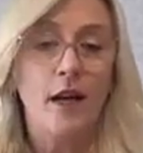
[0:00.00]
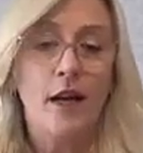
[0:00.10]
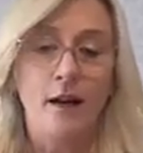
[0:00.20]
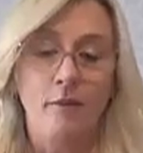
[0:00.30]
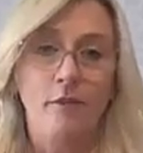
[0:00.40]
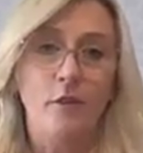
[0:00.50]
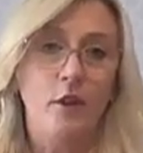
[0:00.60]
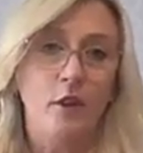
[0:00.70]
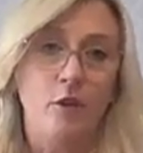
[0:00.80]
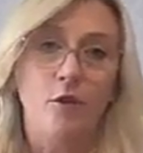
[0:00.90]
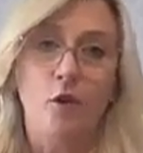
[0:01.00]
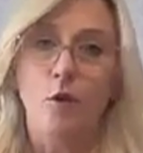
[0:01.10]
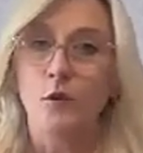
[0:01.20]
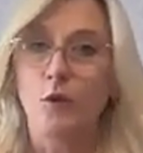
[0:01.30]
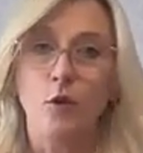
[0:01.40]

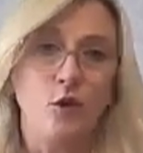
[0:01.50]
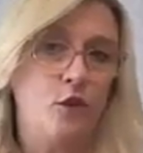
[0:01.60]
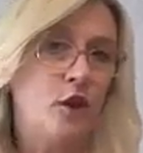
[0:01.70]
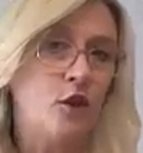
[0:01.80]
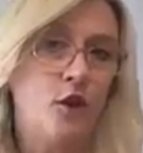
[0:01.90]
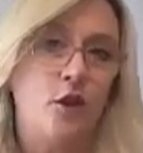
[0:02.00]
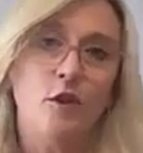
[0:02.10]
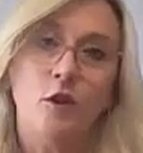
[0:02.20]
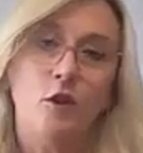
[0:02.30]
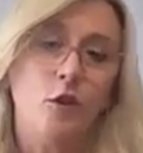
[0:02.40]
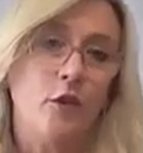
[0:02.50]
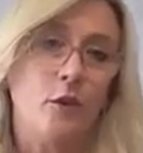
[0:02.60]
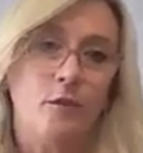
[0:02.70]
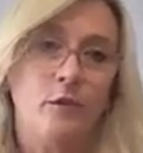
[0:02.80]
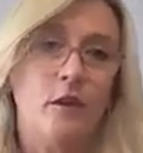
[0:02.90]
Forbes, Wall Street Journal, all
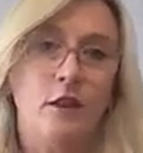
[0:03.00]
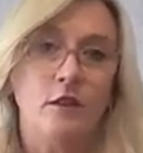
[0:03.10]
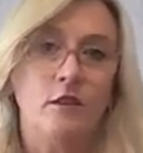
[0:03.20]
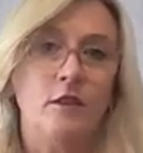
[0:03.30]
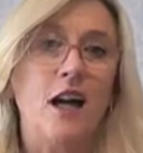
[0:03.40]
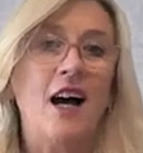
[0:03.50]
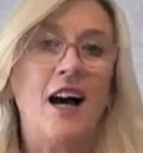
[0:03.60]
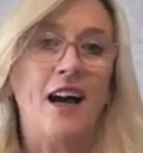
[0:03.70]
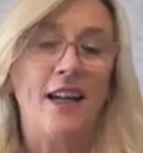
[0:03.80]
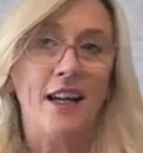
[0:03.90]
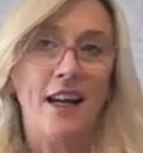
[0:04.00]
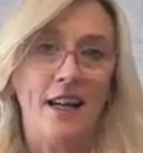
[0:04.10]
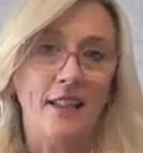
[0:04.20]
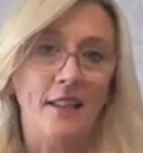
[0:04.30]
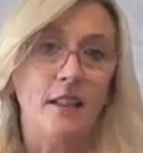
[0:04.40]
the high
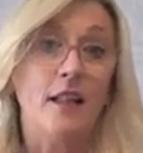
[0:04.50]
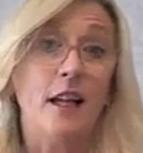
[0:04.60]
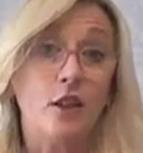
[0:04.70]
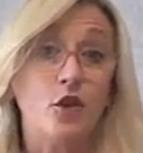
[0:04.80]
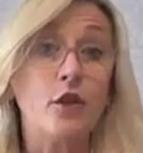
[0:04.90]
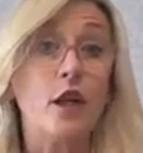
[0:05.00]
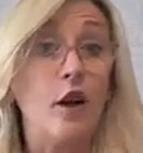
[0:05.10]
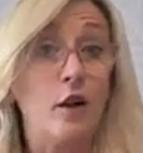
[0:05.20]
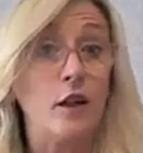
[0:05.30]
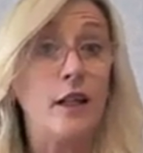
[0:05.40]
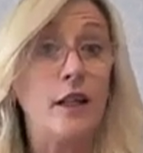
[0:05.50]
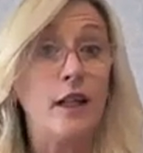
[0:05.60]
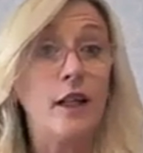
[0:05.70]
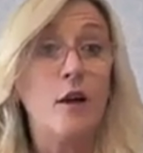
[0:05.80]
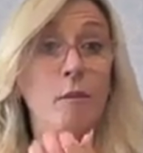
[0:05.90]
end luxury
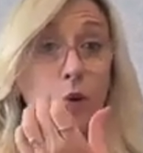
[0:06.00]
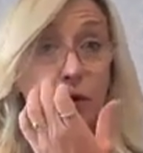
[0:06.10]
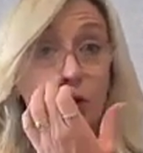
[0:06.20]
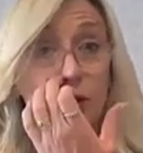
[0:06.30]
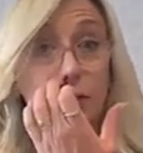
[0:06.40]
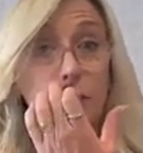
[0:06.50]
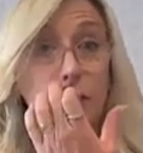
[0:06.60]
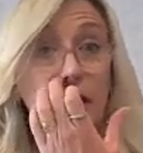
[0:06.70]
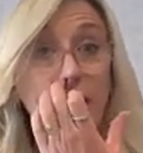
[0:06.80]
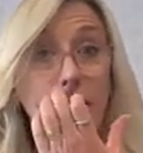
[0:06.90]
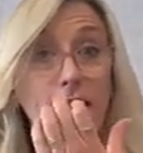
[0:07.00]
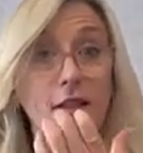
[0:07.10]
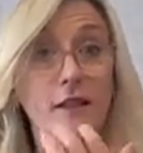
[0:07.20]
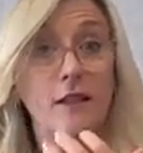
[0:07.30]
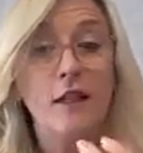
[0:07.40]
only portals
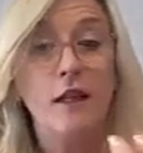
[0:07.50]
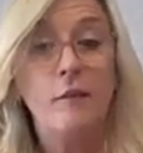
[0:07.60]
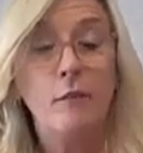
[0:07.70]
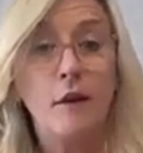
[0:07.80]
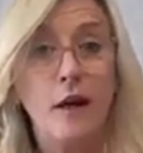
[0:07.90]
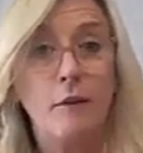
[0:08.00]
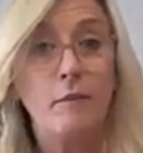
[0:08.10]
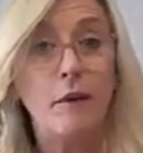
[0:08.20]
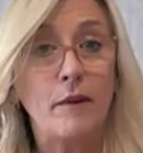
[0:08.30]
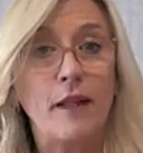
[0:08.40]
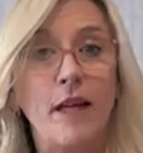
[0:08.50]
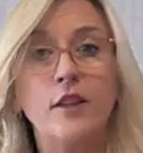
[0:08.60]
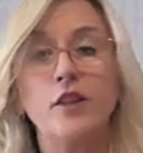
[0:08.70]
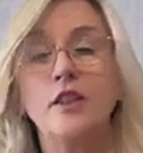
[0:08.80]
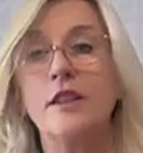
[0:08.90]
and
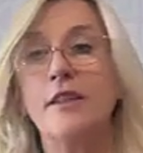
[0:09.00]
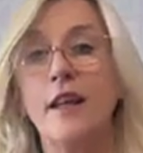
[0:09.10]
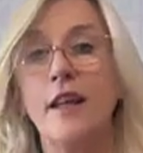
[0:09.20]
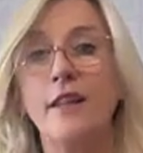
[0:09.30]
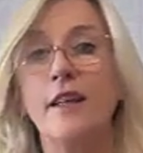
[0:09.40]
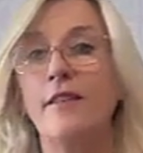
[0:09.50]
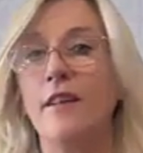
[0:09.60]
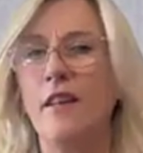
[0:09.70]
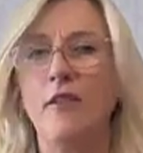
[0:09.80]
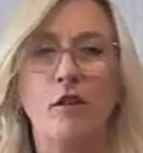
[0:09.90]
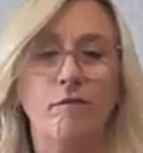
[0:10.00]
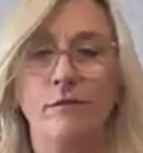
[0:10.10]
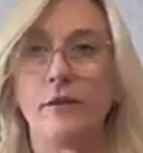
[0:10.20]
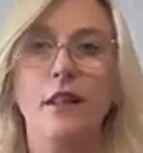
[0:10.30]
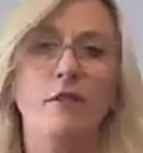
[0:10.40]
publications and that. And then
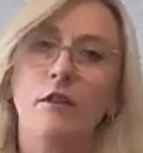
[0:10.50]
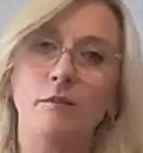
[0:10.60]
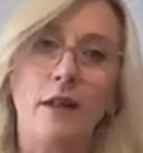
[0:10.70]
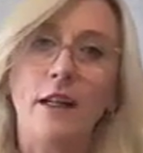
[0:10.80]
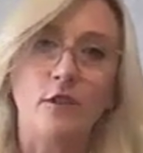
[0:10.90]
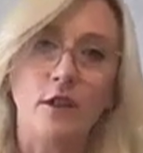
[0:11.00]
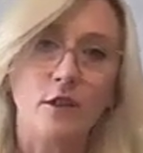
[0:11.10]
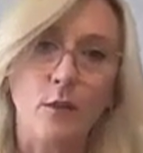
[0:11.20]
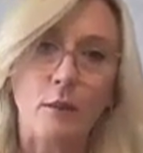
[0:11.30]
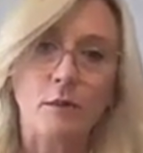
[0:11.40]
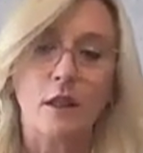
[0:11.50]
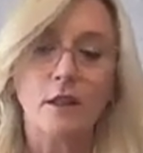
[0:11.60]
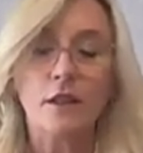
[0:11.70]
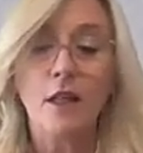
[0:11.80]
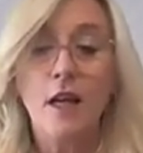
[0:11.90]
they've got hundreds of
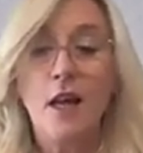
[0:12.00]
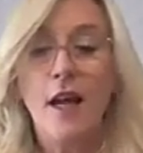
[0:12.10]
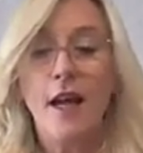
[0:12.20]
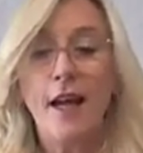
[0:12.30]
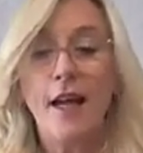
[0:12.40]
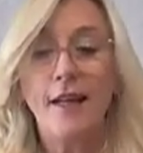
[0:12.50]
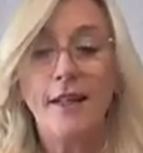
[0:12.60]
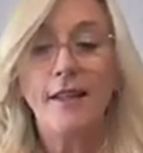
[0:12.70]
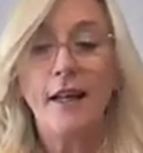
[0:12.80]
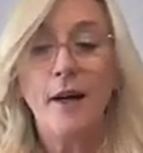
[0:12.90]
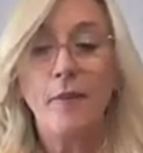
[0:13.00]
websites, and